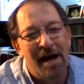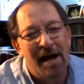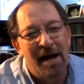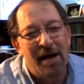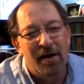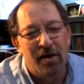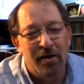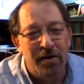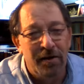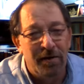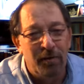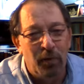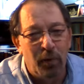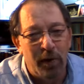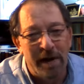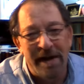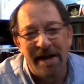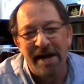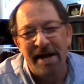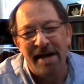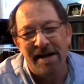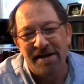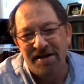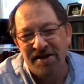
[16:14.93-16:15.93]
Could
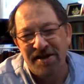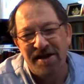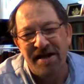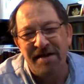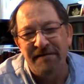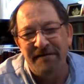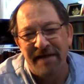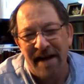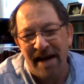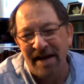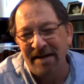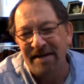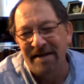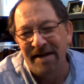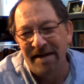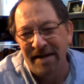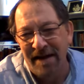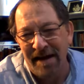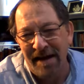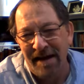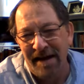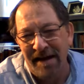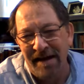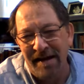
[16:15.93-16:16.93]
we achieve that
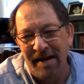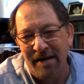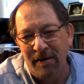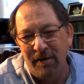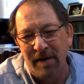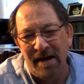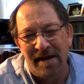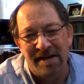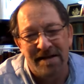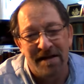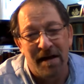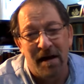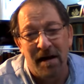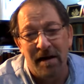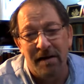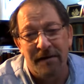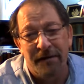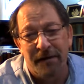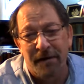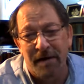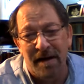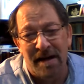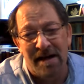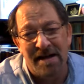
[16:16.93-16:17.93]
today? It's hard
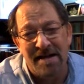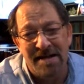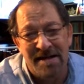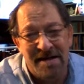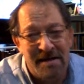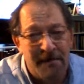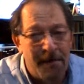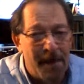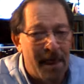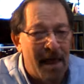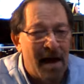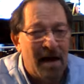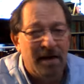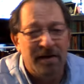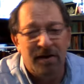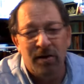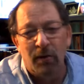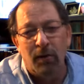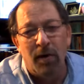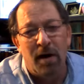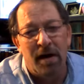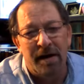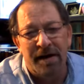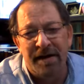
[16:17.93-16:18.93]
for us to
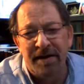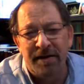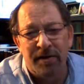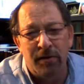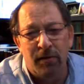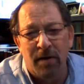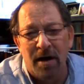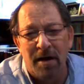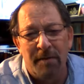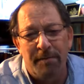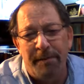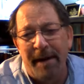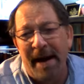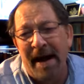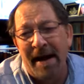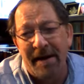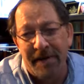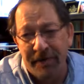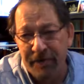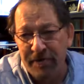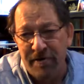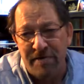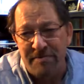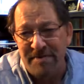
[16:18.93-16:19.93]
walk into our
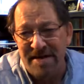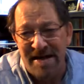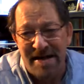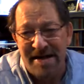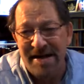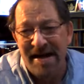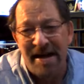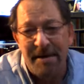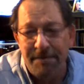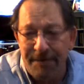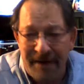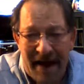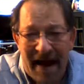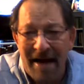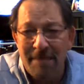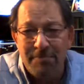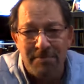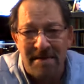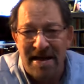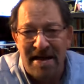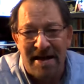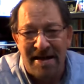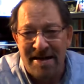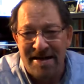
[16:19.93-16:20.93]
bathrooms and keep that
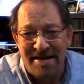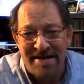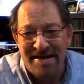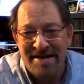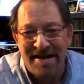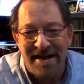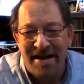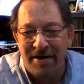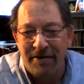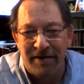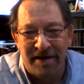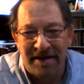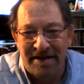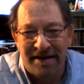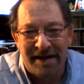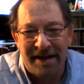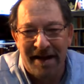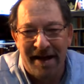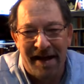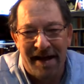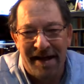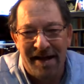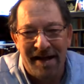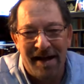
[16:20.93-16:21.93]
meeting secret
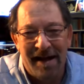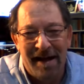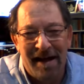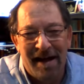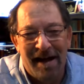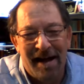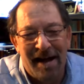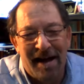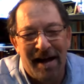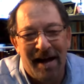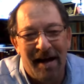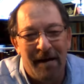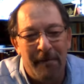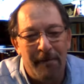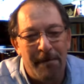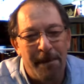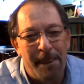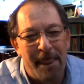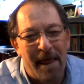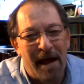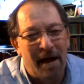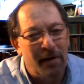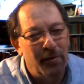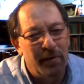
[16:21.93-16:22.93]
today.
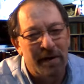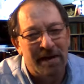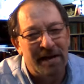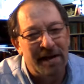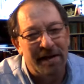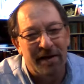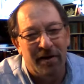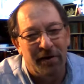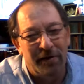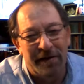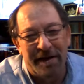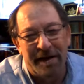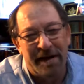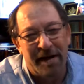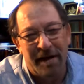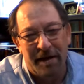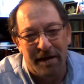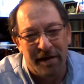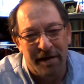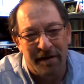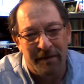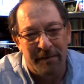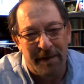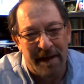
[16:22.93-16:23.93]
I really don't think it
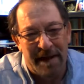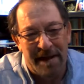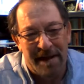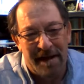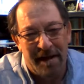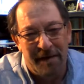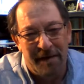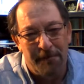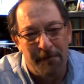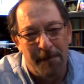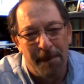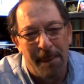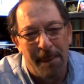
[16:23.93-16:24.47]
could have been done.